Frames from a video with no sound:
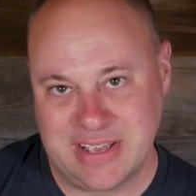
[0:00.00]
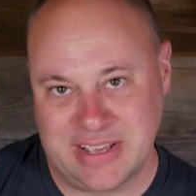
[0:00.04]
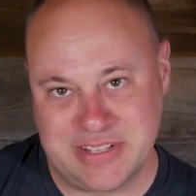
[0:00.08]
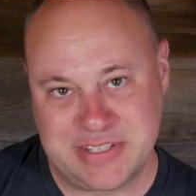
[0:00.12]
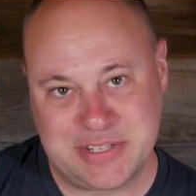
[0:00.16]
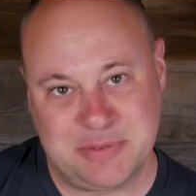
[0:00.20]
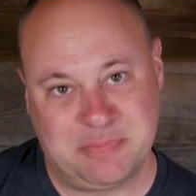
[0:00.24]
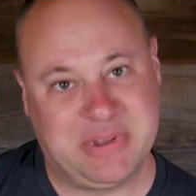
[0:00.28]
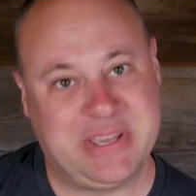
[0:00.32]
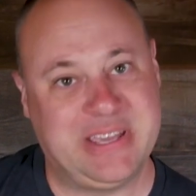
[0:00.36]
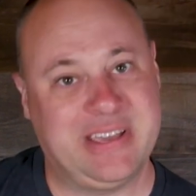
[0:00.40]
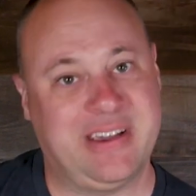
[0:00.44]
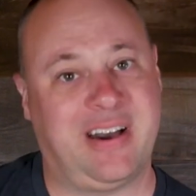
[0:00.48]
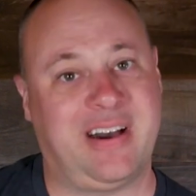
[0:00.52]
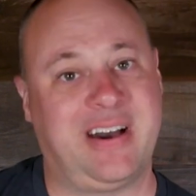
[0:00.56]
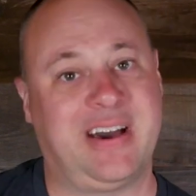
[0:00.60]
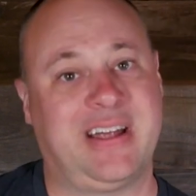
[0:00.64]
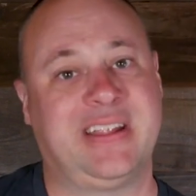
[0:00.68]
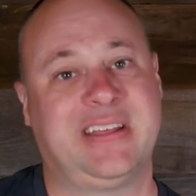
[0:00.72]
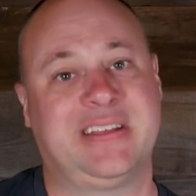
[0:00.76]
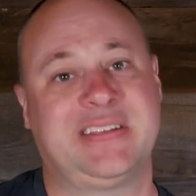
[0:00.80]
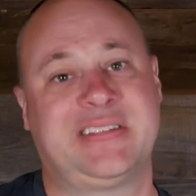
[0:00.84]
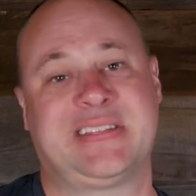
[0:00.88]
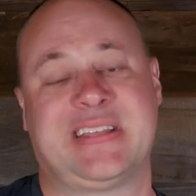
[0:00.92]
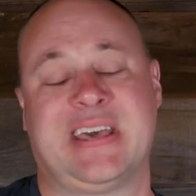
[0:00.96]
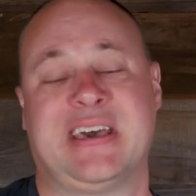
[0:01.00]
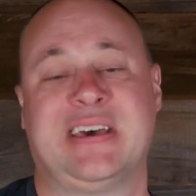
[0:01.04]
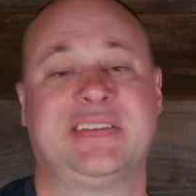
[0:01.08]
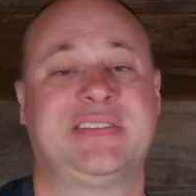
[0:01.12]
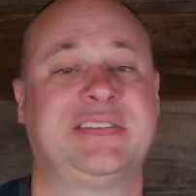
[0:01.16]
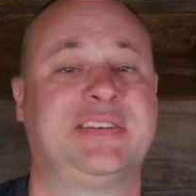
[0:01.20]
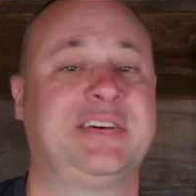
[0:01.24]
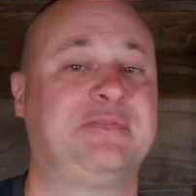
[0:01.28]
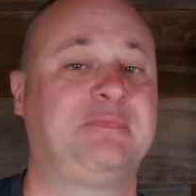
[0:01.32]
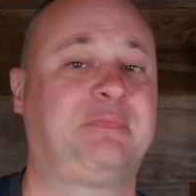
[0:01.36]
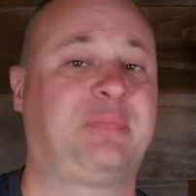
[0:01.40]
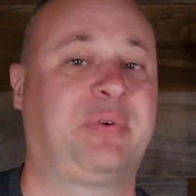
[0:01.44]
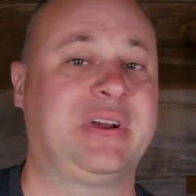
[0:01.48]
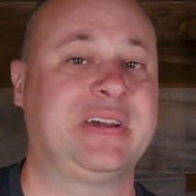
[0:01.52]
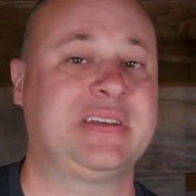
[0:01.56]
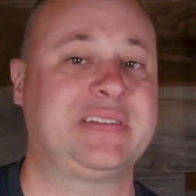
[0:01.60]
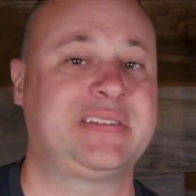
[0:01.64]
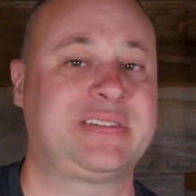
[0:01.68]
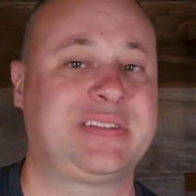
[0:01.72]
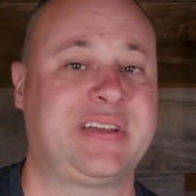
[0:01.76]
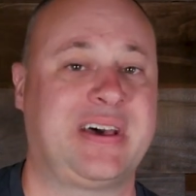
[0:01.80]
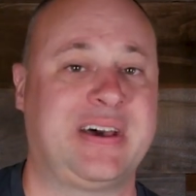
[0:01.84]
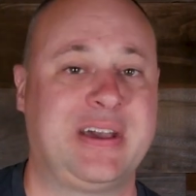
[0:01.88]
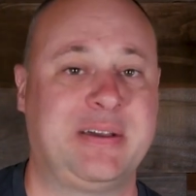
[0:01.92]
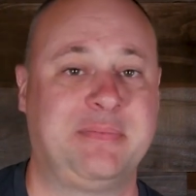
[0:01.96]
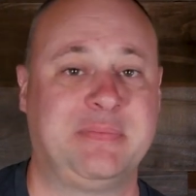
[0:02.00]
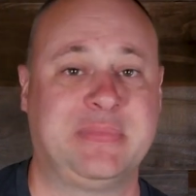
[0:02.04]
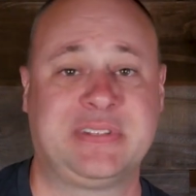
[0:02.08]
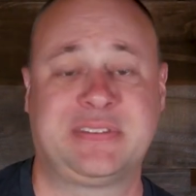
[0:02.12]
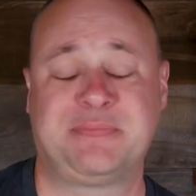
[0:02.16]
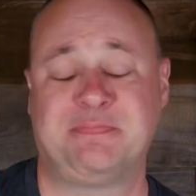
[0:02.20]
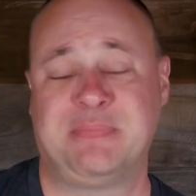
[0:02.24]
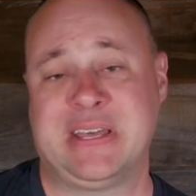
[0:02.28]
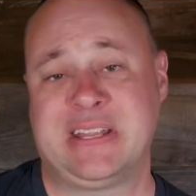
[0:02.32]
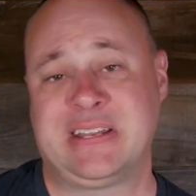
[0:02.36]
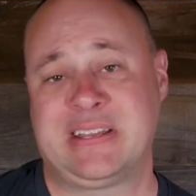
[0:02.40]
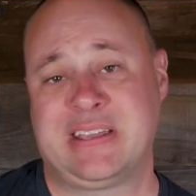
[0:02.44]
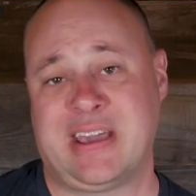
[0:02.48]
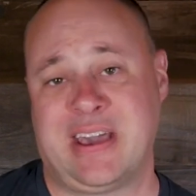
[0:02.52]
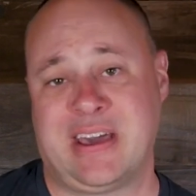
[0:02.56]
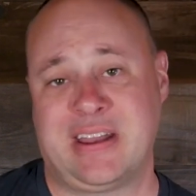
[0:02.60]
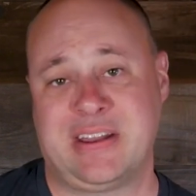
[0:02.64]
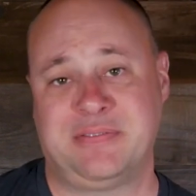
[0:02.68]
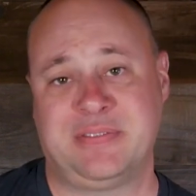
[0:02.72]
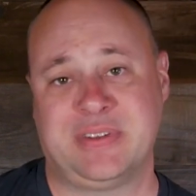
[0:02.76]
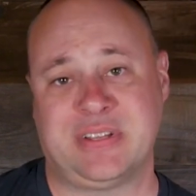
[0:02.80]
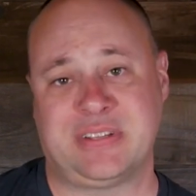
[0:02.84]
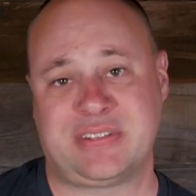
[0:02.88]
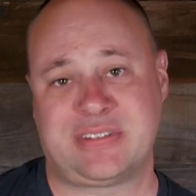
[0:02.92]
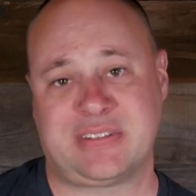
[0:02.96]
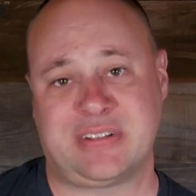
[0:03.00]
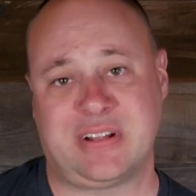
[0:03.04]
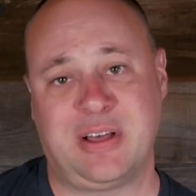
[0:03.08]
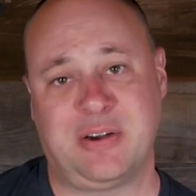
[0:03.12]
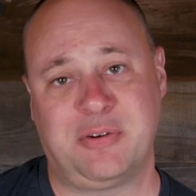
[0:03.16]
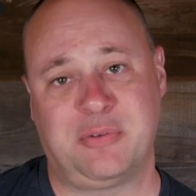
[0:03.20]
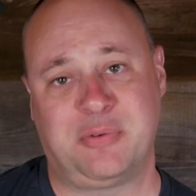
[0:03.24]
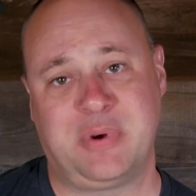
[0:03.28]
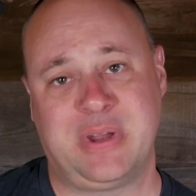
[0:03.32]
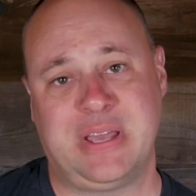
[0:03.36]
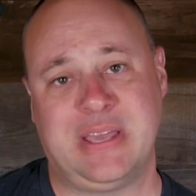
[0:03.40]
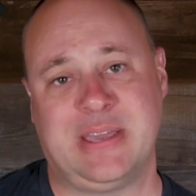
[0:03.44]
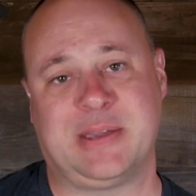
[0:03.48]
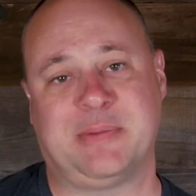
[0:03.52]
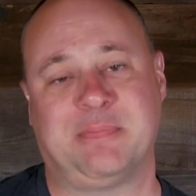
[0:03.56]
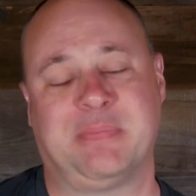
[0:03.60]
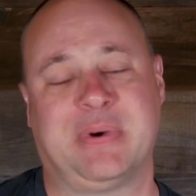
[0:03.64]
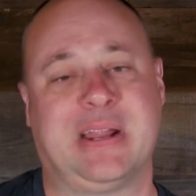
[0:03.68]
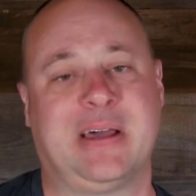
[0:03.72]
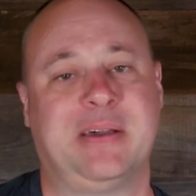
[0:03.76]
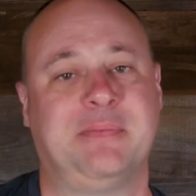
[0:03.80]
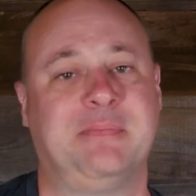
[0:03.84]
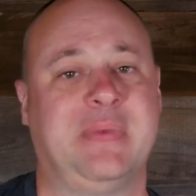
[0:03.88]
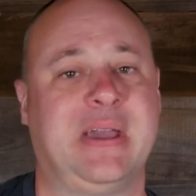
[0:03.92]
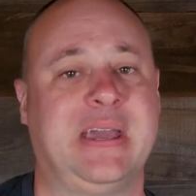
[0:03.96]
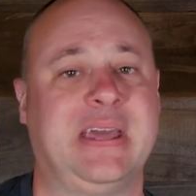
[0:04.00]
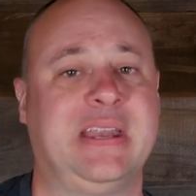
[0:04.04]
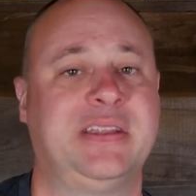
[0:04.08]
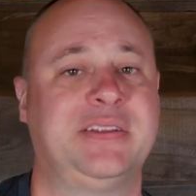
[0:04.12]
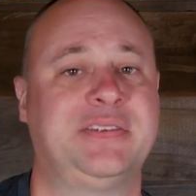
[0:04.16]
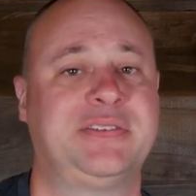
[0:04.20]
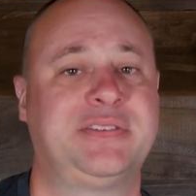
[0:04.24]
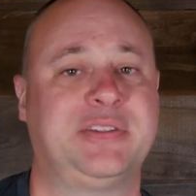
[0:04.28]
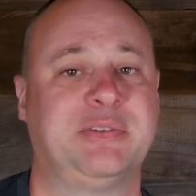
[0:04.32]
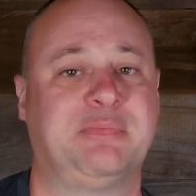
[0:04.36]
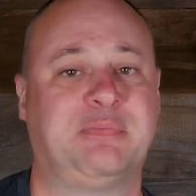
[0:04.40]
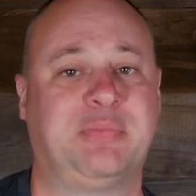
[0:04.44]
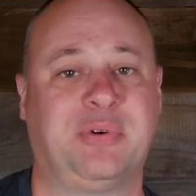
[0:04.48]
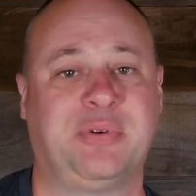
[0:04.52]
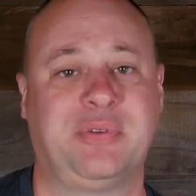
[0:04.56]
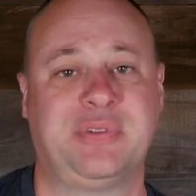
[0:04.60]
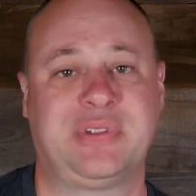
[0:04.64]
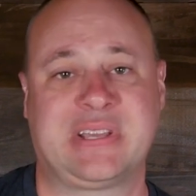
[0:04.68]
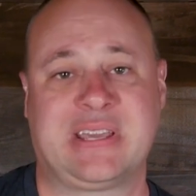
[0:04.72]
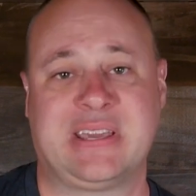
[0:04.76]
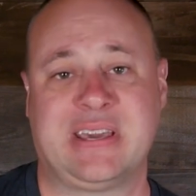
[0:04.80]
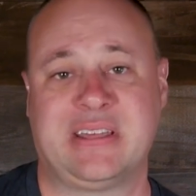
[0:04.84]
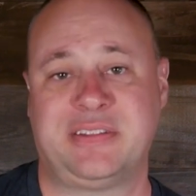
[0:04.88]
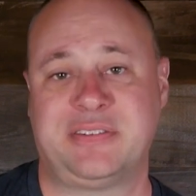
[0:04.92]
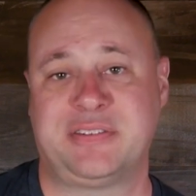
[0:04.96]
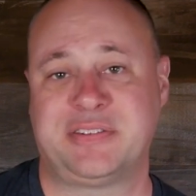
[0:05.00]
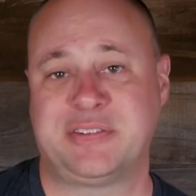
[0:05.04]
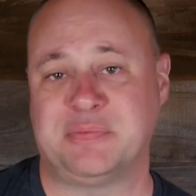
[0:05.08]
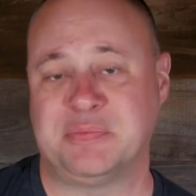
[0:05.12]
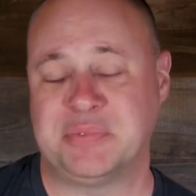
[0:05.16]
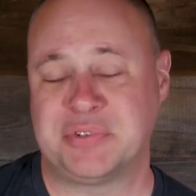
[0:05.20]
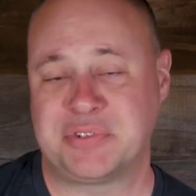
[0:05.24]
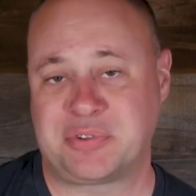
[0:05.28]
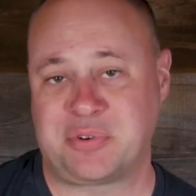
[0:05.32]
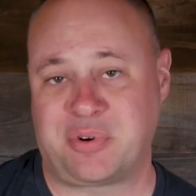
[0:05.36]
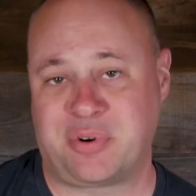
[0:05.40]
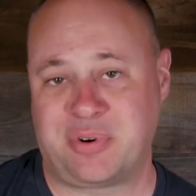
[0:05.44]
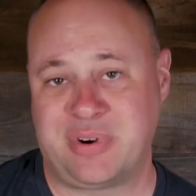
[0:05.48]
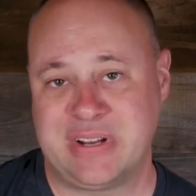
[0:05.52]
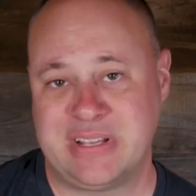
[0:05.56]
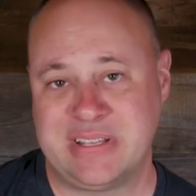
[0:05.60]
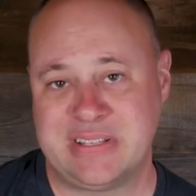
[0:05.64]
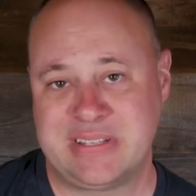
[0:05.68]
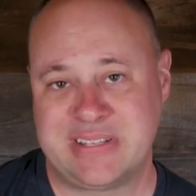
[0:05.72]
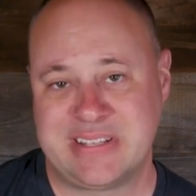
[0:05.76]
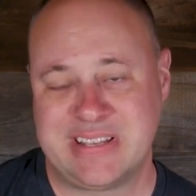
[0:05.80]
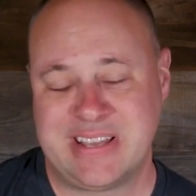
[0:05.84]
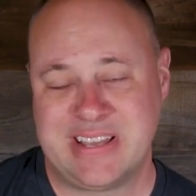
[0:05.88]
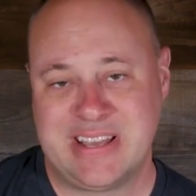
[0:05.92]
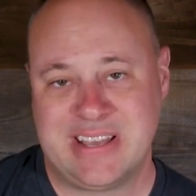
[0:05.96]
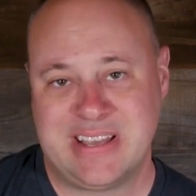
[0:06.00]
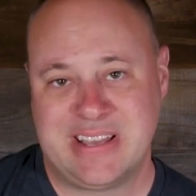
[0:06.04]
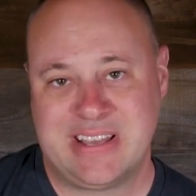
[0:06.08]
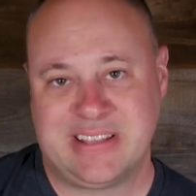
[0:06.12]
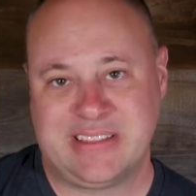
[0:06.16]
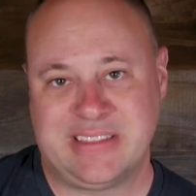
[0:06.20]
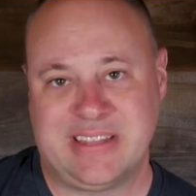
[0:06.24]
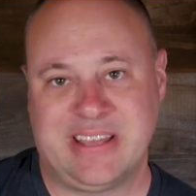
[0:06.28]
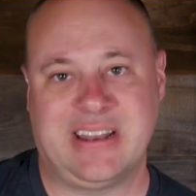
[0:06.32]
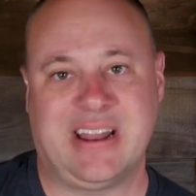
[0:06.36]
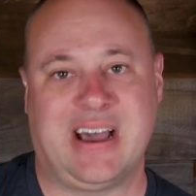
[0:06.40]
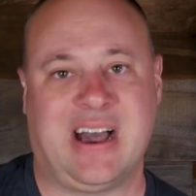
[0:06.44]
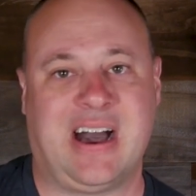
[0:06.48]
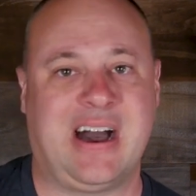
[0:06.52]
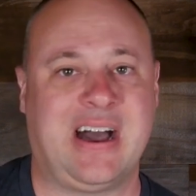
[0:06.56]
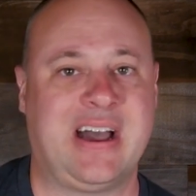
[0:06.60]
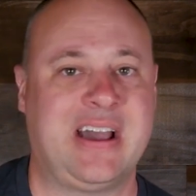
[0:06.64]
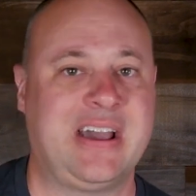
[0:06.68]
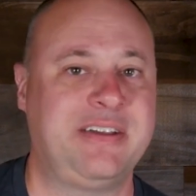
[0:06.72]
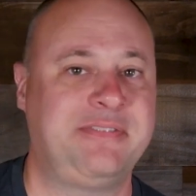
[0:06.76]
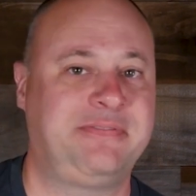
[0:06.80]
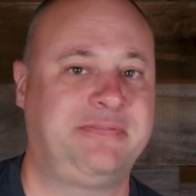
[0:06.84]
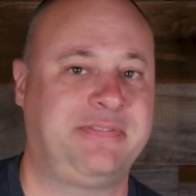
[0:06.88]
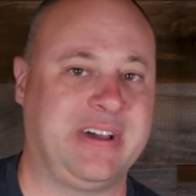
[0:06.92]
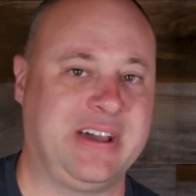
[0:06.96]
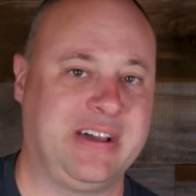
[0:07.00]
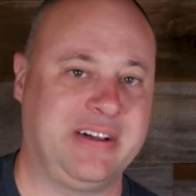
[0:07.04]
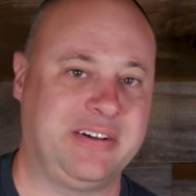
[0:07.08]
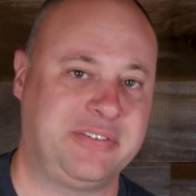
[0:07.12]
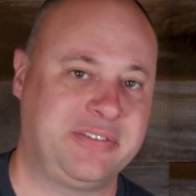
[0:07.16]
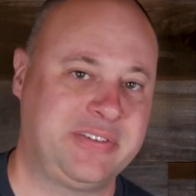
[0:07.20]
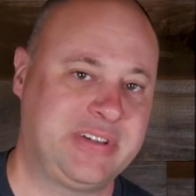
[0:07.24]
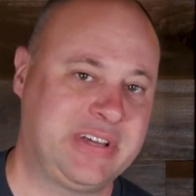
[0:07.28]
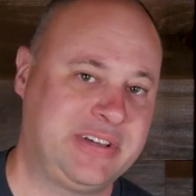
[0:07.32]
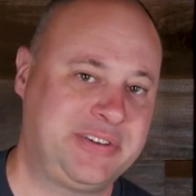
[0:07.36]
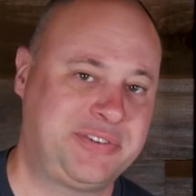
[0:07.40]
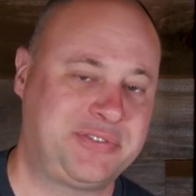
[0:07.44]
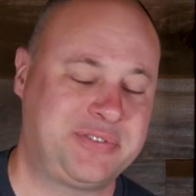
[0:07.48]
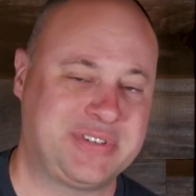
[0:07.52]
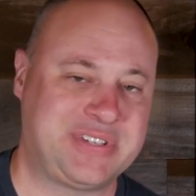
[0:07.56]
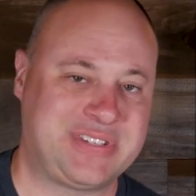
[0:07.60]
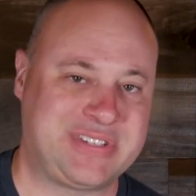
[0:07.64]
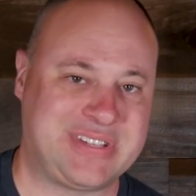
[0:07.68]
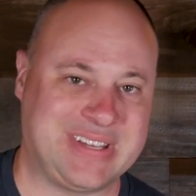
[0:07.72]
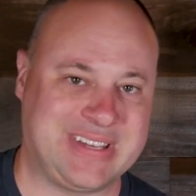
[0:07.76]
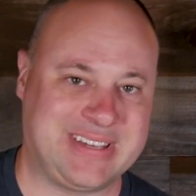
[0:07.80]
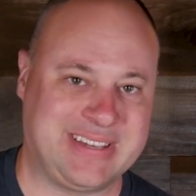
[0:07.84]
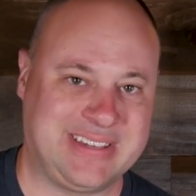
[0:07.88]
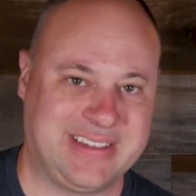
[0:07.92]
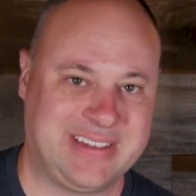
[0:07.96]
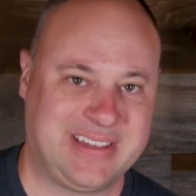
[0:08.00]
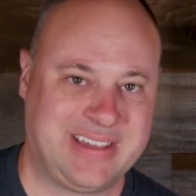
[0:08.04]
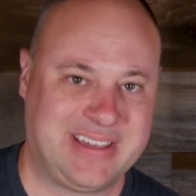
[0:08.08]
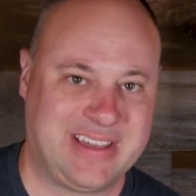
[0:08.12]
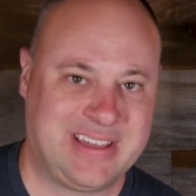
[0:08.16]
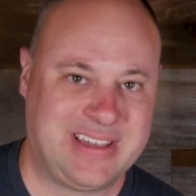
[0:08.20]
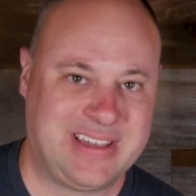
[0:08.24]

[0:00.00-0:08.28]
And to be honest, as of press time, it's been kind of a slow week, but I managed to pull together some stories that I found interesting.